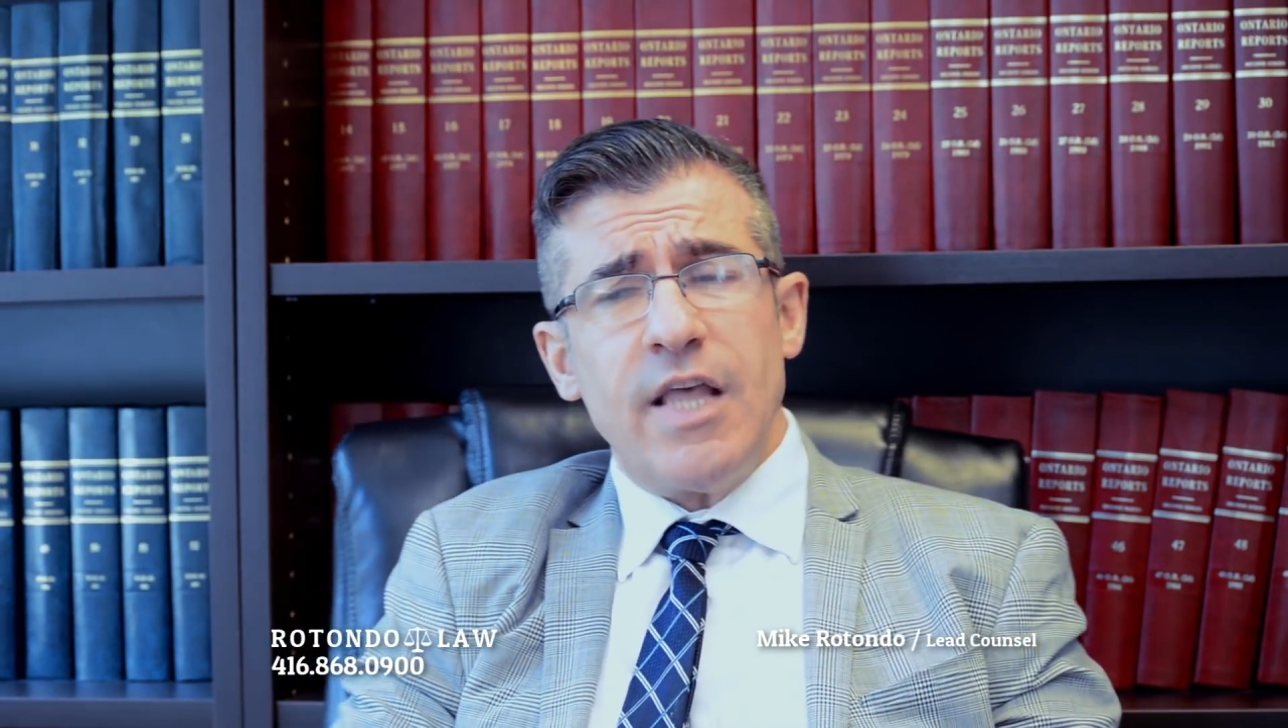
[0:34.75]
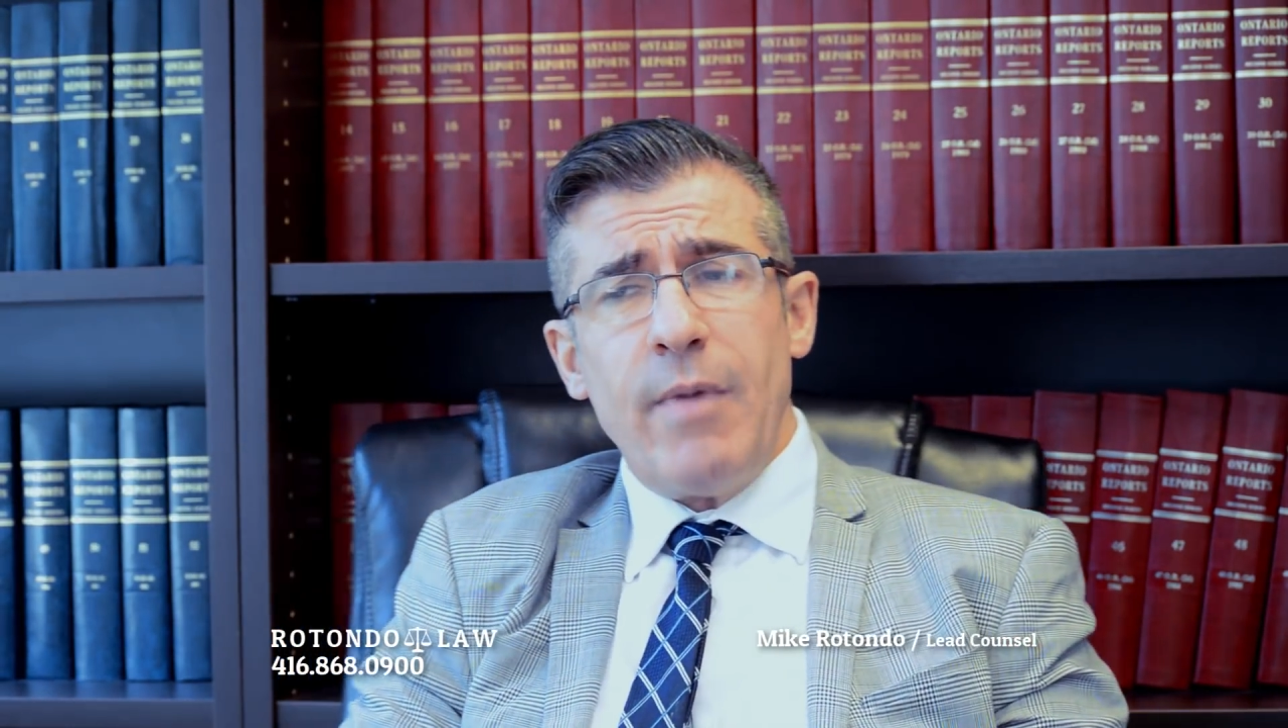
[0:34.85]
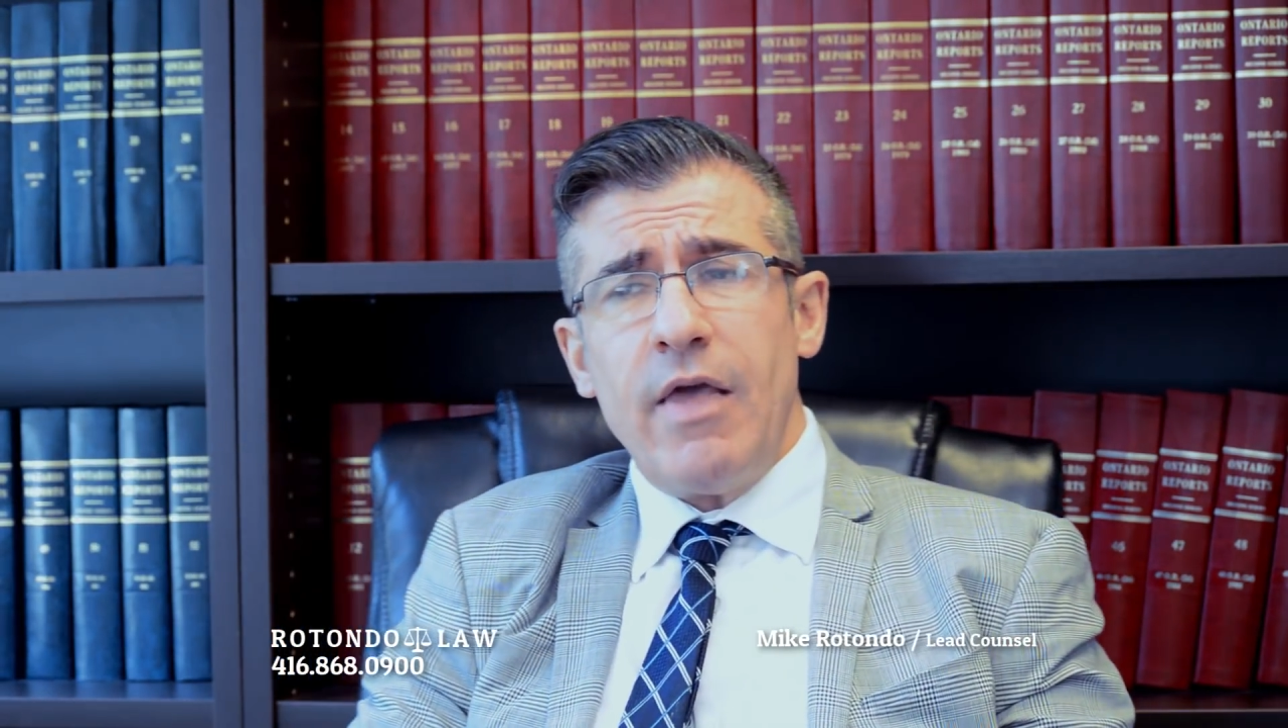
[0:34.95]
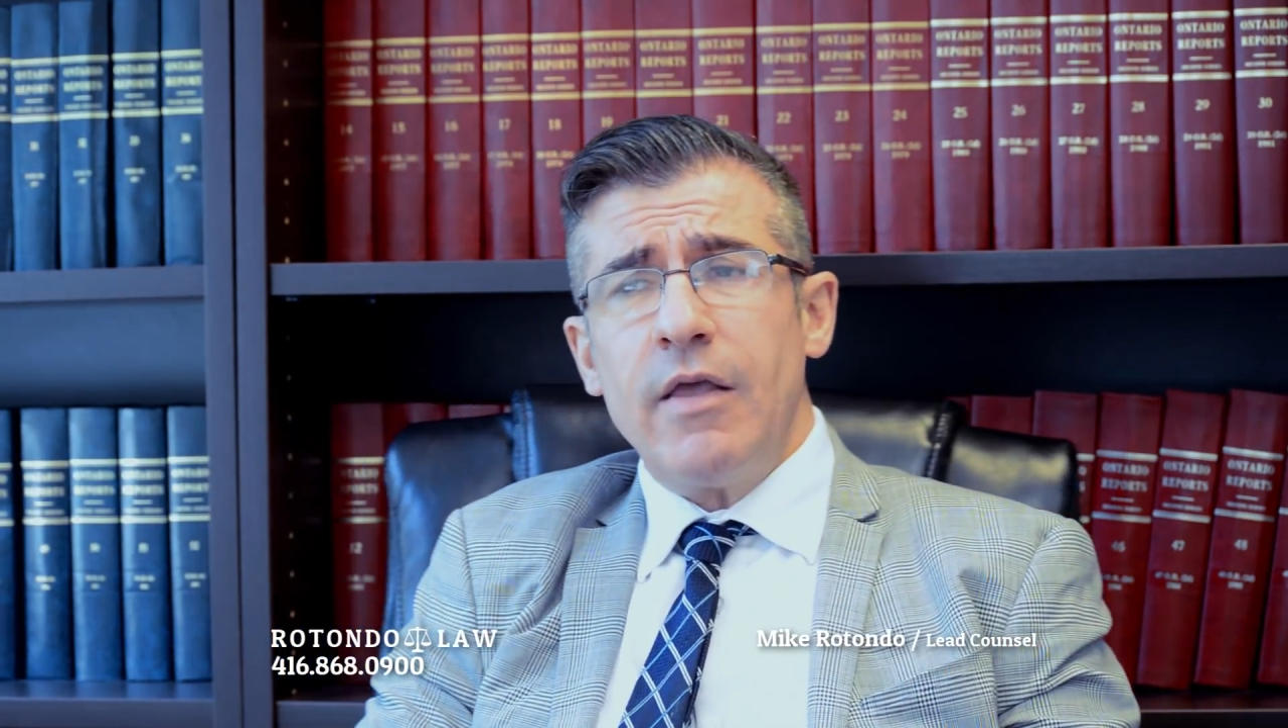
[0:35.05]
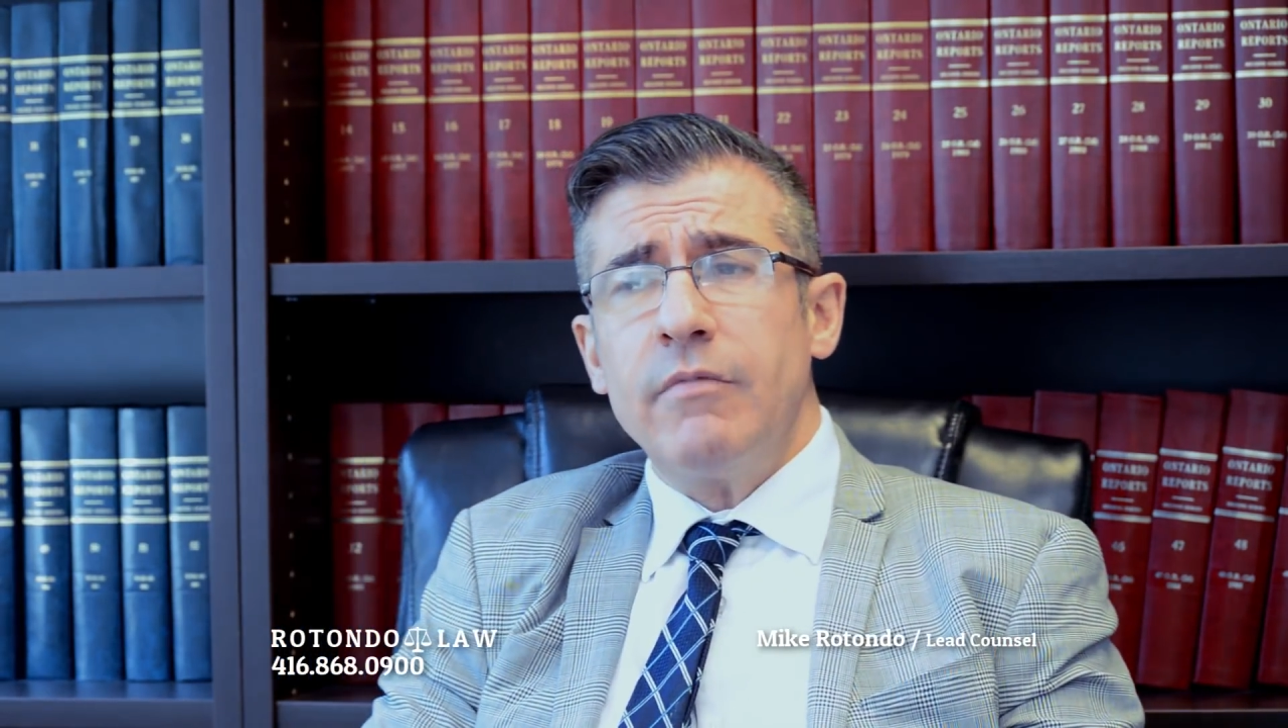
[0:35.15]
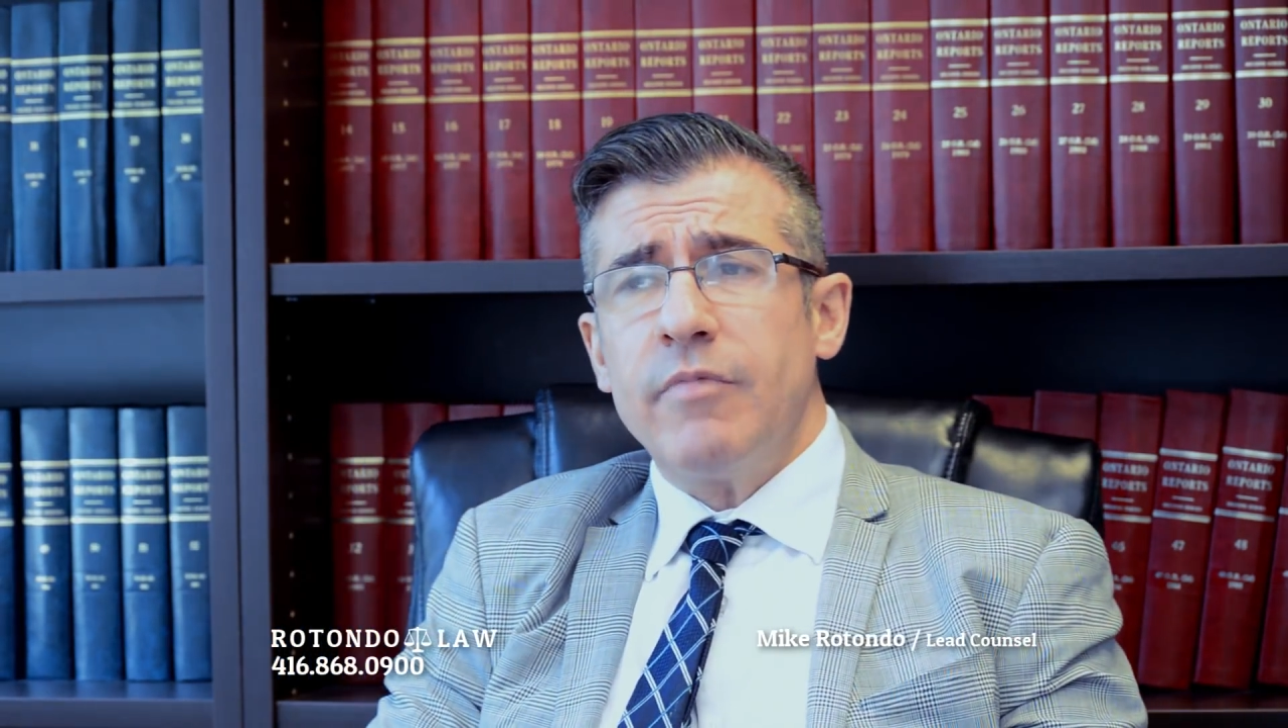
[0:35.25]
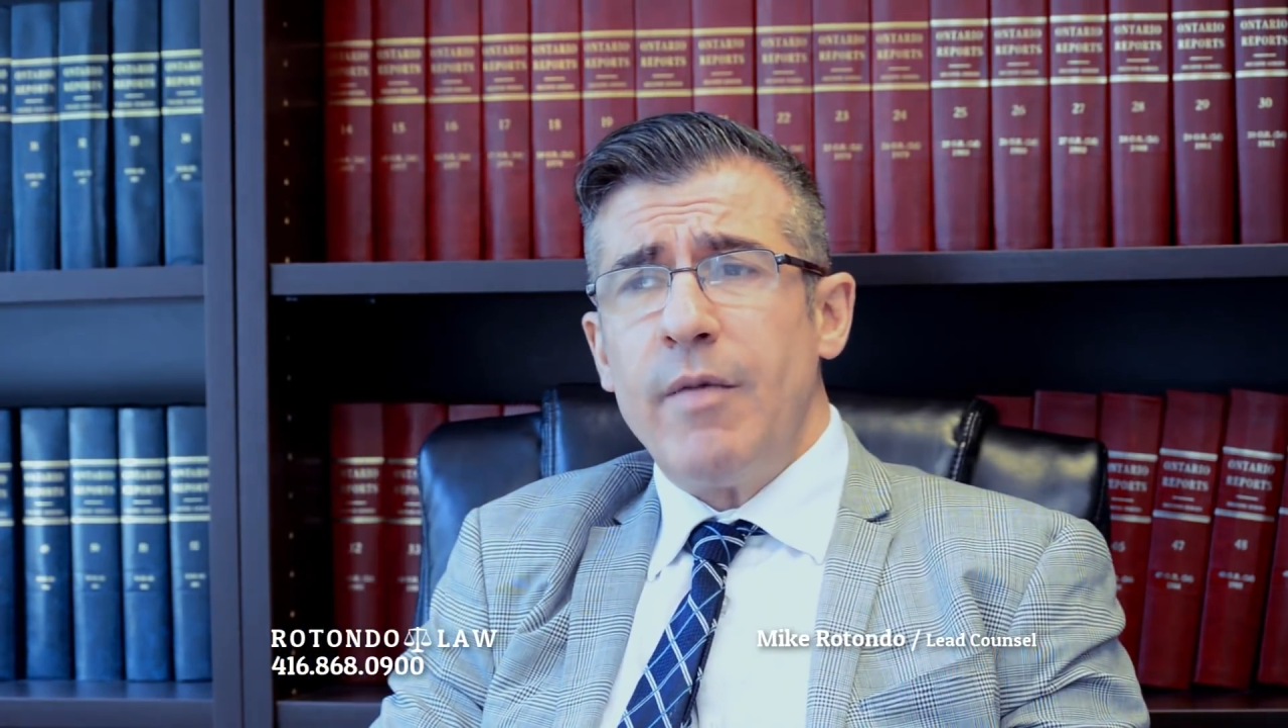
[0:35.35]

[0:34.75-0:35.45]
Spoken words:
They may